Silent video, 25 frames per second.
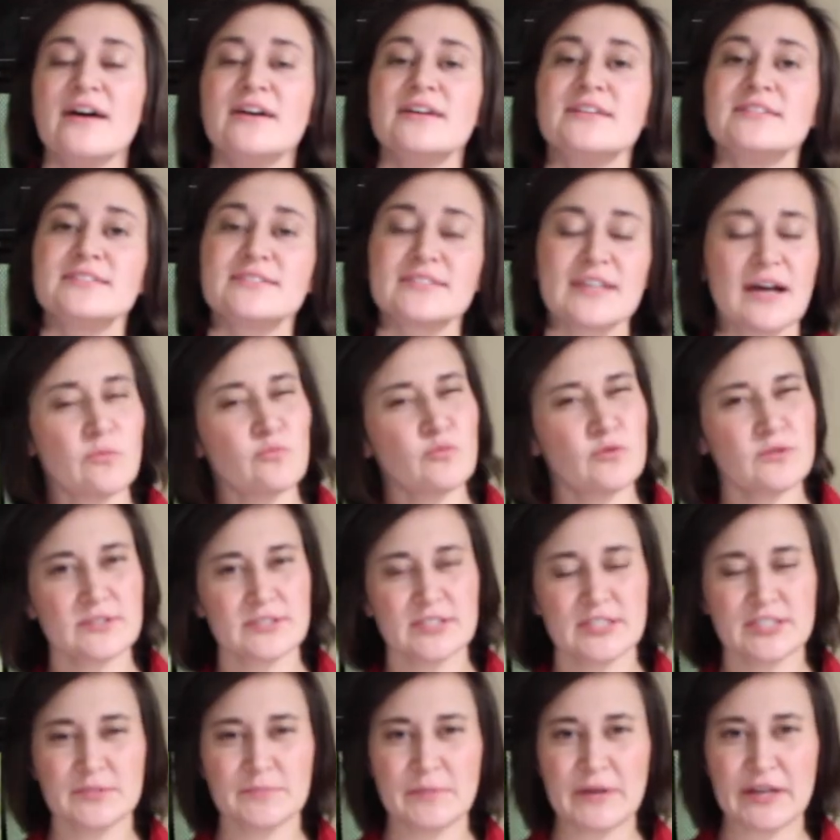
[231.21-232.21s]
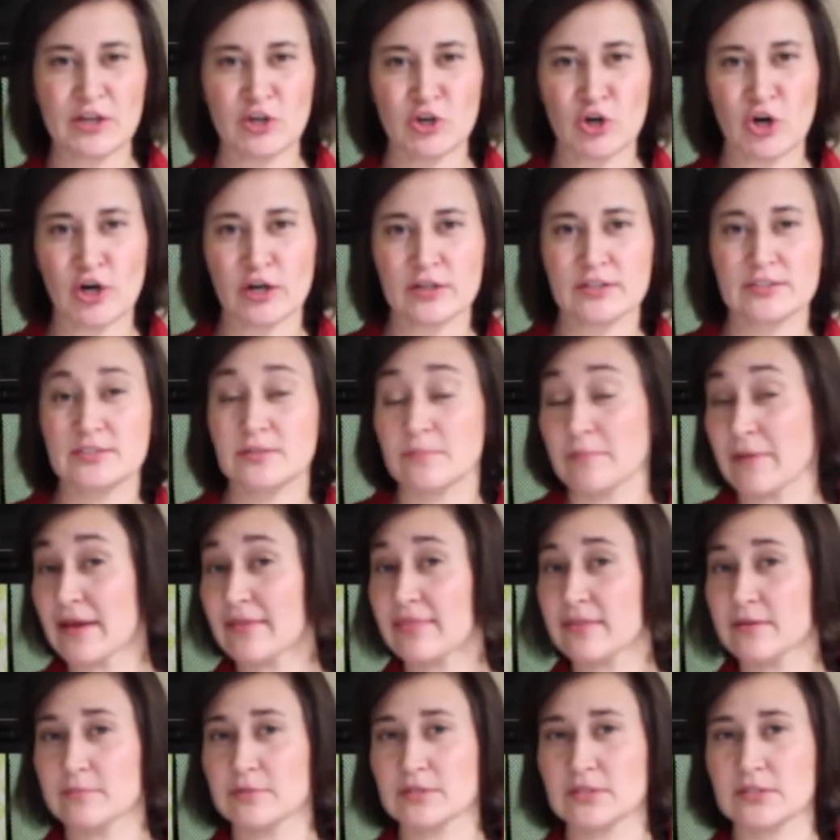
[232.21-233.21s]
Some will need to be cooked to make
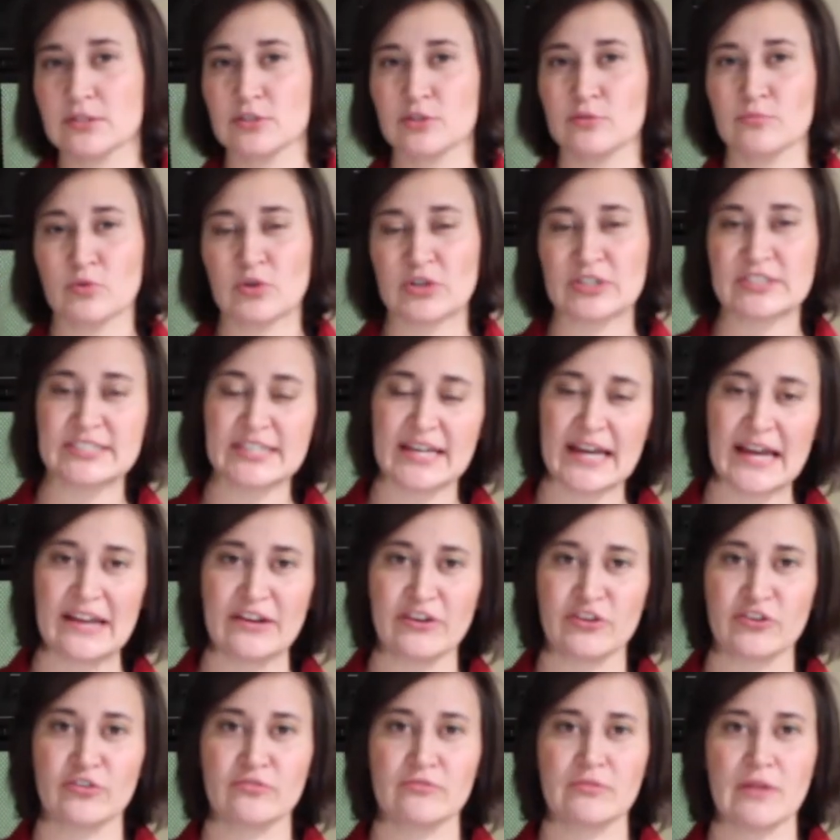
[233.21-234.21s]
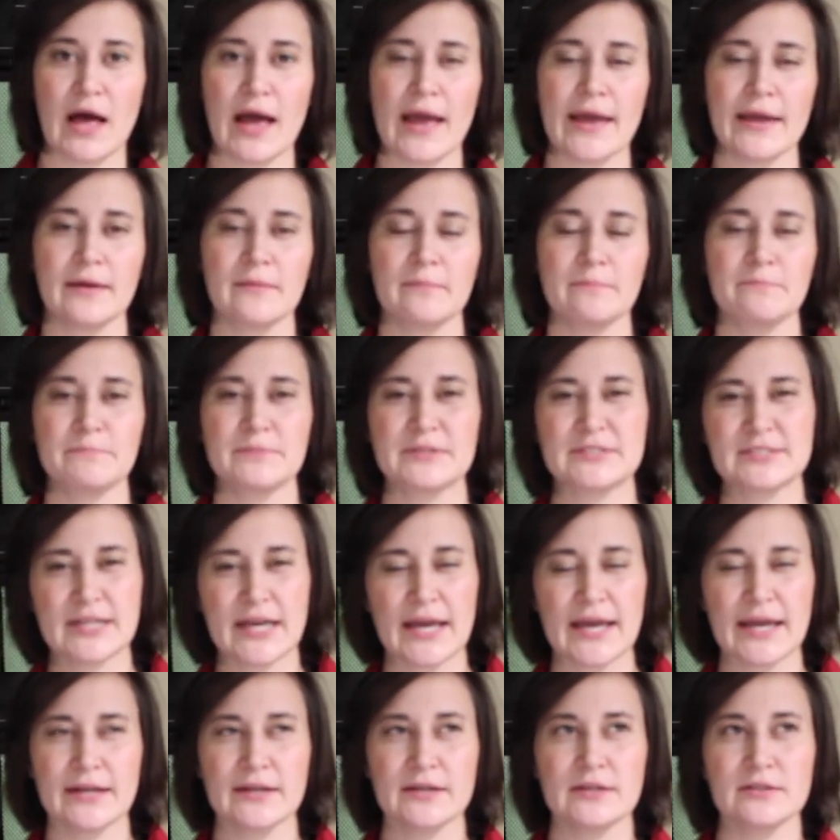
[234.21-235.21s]
them a little more tender, like
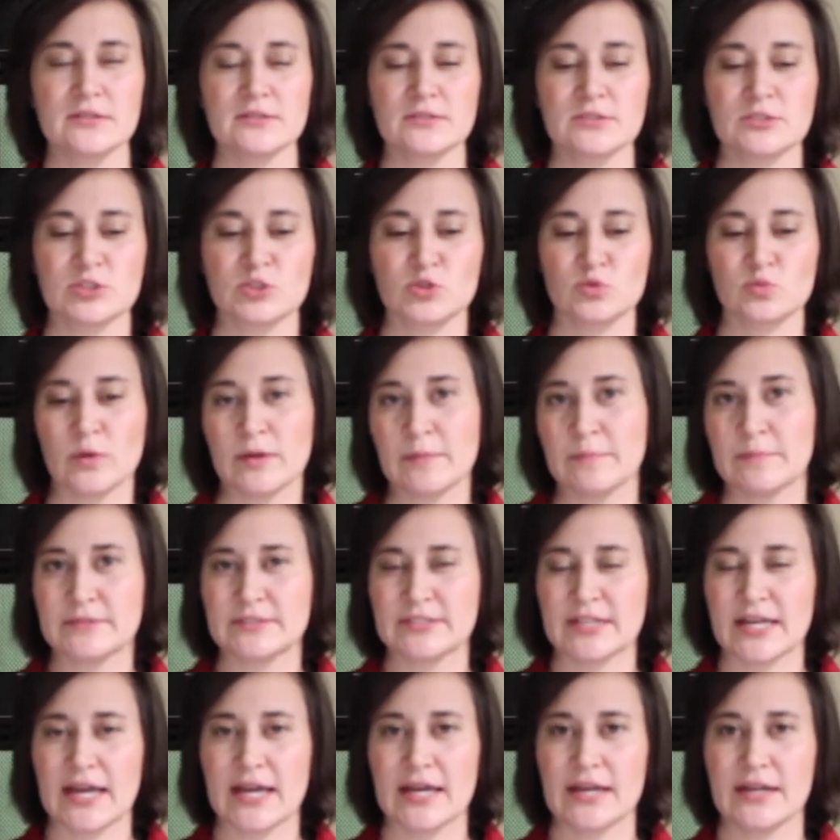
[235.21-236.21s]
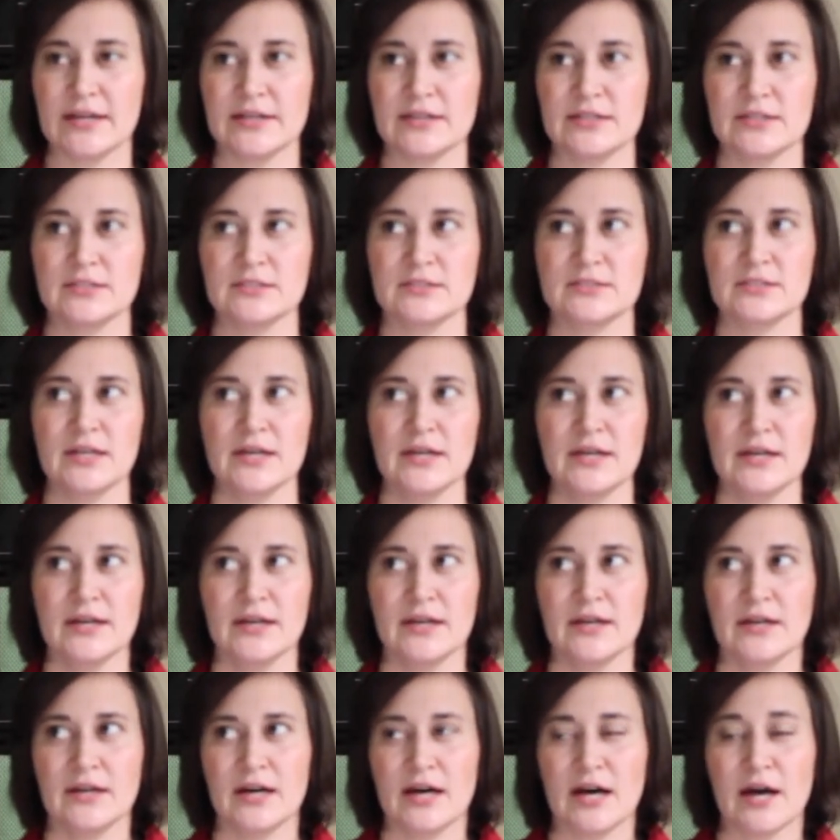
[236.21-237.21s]
potatoes, sweet potatoes,
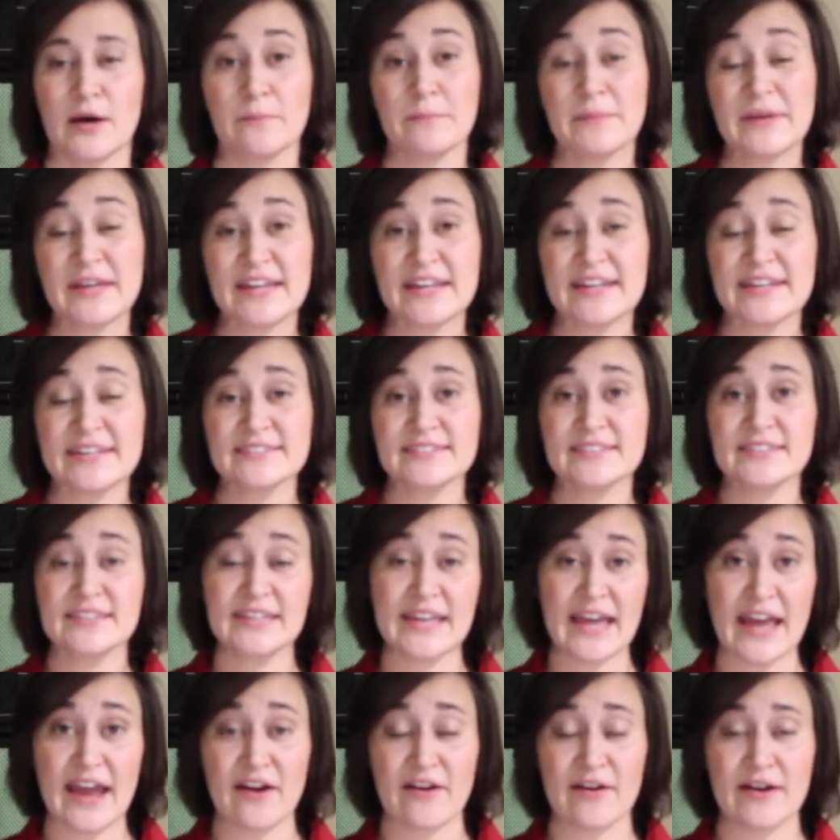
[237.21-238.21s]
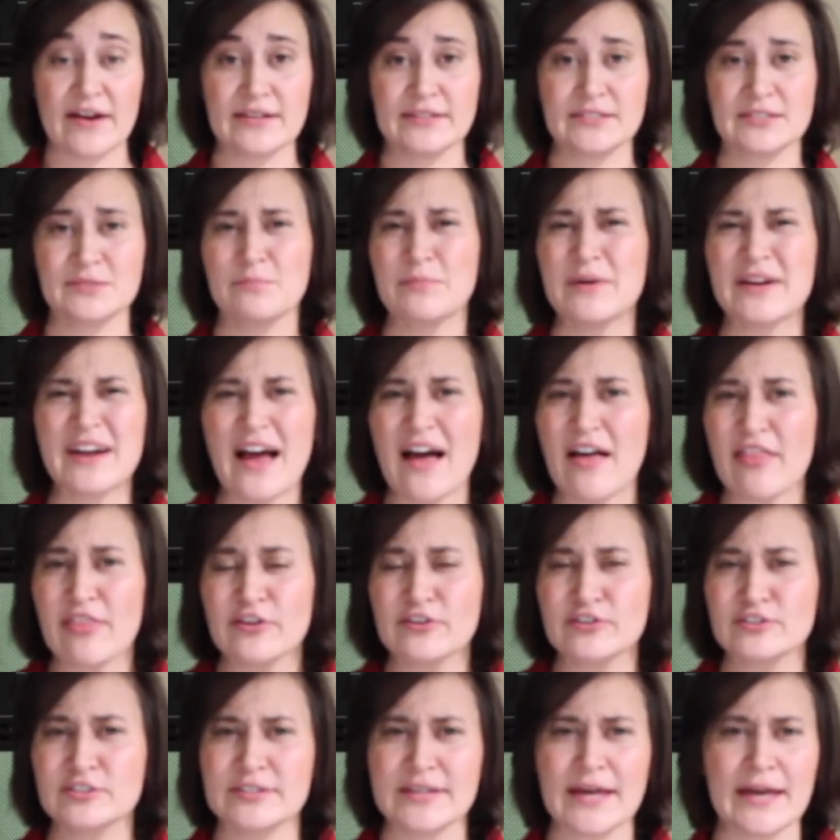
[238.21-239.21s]
peas, and carrots, but
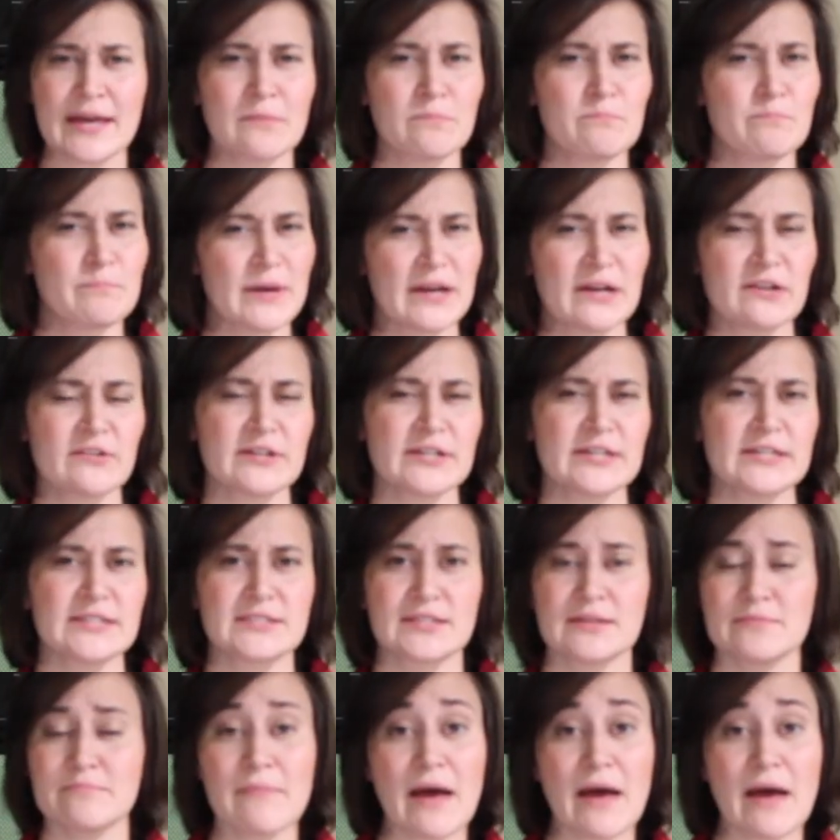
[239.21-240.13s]
others like berries and